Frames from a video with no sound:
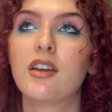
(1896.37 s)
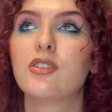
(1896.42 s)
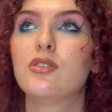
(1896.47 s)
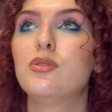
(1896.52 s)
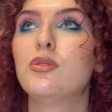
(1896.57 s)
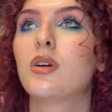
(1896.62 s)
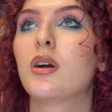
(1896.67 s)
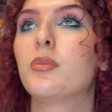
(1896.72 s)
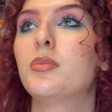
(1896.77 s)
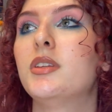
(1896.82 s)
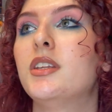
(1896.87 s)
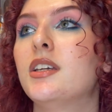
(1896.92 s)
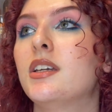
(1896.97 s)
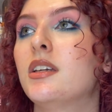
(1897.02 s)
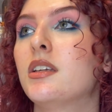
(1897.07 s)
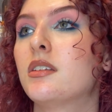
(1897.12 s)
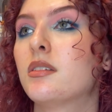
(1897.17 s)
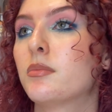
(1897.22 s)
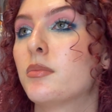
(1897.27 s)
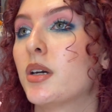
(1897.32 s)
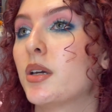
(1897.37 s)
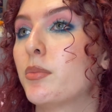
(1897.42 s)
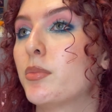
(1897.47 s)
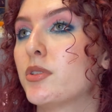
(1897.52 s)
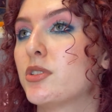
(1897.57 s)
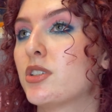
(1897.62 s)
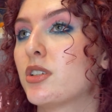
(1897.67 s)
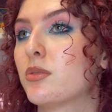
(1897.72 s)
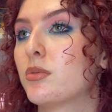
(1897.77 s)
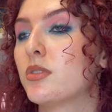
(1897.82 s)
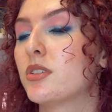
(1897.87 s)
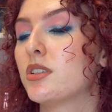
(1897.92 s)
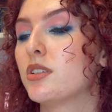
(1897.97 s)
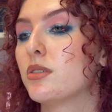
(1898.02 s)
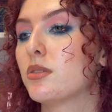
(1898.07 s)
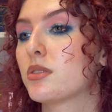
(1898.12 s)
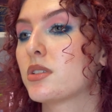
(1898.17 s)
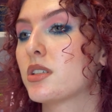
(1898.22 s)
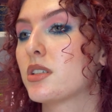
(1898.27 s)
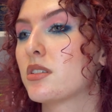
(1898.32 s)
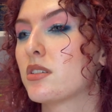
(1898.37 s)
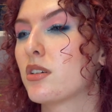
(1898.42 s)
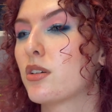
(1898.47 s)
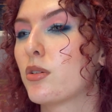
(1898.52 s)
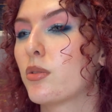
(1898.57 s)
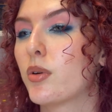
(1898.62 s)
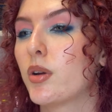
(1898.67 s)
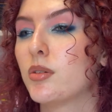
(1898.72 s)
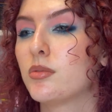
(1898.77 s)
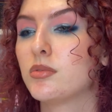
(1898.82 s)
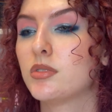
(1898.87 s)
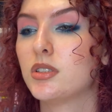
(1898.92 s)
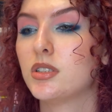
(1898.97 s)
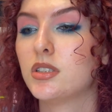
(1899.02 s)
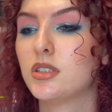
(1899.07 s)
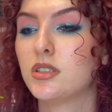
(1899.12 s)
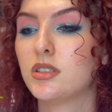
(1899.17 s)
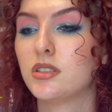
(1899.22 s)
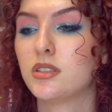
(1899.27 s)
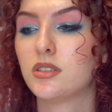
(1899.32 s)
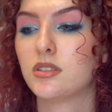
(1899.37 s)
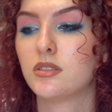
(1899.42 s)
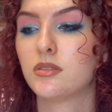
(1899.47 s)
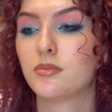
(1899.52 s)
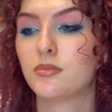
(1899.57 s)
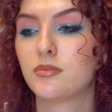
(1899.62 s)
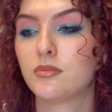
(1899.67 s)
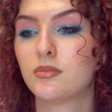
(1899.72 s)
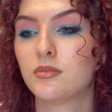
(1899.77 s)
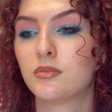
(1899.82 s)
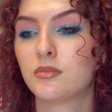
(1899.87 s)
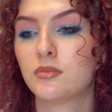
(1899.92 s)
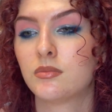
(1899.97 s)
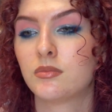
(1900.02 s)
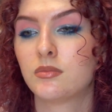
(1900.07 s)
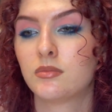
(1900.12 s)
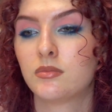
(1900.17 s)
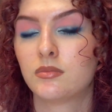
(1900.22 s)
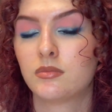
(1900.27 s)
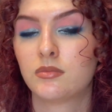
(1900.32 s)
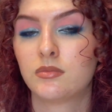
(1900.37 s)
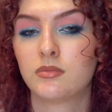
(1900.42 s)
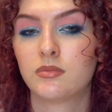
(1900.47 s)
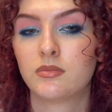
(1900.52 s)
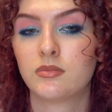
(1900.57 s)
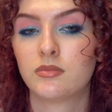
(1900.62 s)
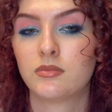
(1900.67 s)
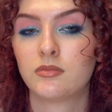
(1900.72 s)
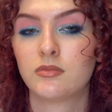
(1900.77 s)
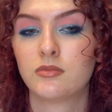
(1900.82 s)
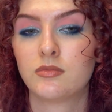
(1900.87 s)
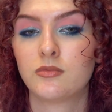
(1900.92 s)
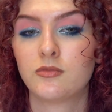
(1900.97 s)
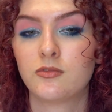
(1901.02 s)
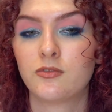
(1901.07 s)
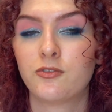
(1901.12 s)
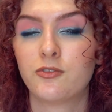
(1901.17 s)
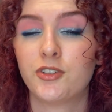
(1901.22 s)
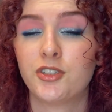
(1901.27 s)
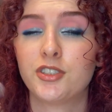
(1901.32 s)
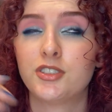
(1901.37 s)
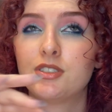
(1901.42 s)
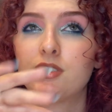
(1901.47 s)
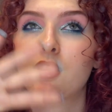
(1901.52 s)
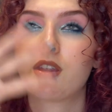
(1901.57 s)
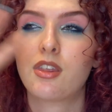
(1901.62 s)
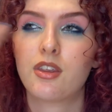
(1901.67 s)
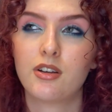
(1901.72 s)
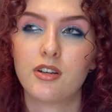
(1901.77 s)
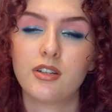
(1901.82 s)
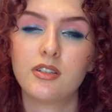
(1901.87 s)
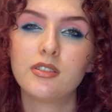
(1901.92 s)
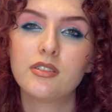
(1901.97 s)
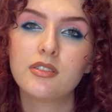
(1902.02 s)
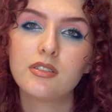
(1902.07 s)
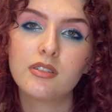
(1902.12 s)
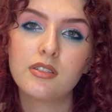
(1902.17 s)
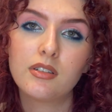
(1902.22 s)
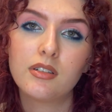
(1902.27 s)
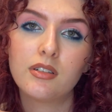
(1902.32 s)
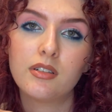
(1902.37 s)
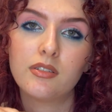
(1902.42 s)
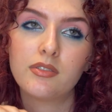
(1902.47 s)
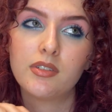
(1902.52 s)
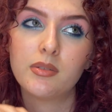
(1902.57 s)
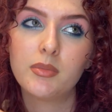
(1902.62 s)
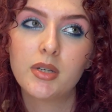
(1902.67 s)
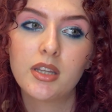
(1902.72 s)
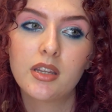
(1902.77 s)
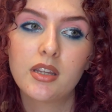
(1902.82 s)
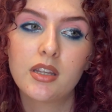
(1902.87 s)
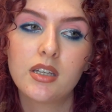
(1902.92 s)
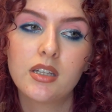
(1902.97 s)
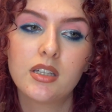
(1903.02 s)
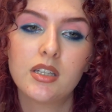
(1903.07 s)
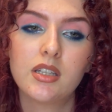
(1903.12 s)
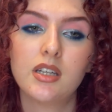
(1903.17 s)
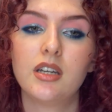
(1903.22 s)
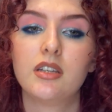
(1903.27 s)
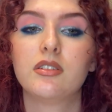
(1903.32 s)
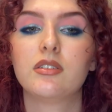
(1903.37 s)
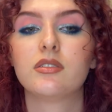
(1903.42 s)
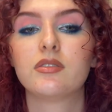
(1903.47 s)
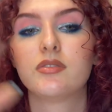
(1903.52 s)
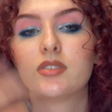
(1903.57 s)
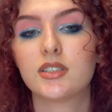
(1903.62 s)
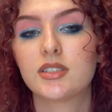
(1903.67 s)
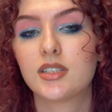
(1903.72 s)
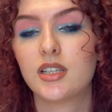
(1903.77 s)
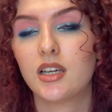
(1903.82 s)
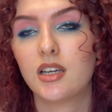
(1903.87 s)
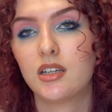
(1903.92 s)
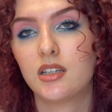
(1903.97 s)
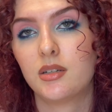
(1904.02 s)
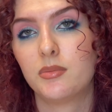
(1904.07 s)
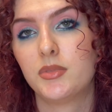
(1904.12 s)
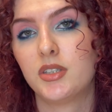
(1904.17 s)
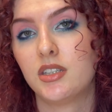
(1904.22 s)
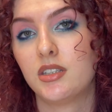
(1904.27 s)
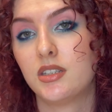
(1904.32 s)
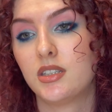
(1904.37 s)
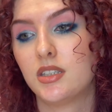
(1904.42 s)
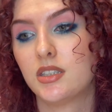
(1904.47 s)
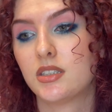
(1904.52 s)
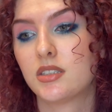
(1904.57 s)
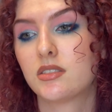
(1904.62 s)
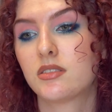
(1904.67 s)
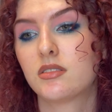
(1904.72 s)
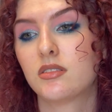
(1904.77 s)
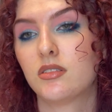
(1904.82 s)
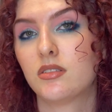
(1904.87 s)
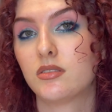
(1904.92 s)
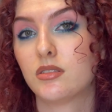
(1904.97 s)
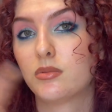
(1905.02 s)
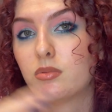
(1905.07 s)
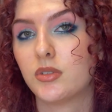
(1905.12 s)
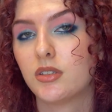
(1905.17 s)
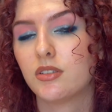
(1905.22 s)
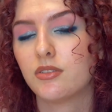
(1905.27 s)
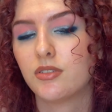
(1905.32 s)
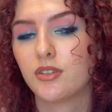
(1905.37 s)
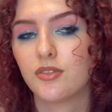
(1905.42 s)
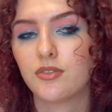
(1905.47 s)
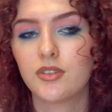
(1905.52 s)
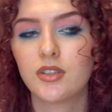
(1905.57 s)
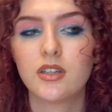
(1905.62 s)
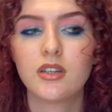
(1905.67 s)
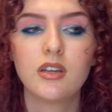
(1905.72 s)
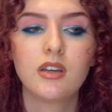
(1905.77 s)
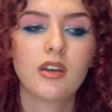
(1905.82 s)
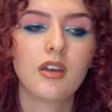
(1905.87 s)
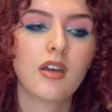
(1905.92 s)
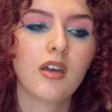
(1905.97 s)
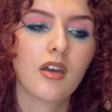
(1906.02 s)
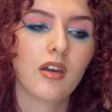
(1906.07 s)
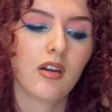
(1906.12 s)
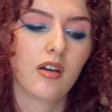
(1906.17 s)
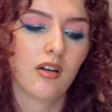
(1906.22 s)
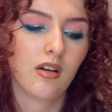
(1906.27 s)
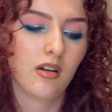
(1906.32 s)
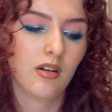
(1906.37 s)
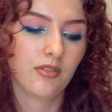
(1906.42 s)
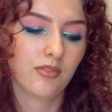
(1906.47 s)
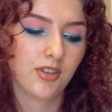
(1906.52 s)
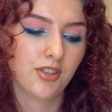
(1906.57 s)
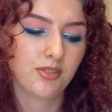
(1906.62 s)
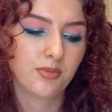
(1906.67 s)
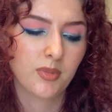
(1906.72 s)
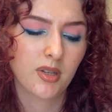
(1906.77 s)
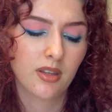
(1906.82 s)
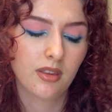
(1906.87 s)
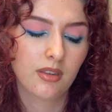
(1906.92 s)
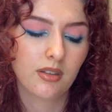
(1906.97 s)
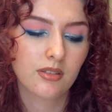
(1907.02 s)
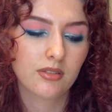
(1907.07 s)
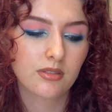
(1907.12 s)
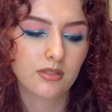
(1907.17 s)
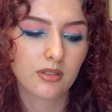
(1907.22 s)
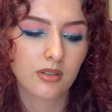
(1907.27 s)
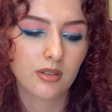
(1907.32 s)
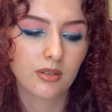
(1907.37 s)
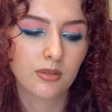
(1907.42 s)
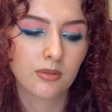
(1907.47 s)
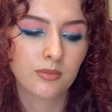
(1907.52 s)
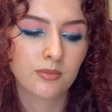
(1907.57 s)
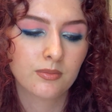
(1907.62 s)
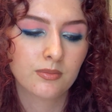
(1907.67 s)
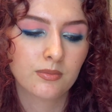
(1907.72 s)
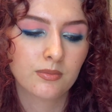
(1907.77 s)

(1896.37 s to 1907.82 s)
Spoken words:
do update my project 20 uses around the first third of the month, and obviously I update this on the 25th of each month. So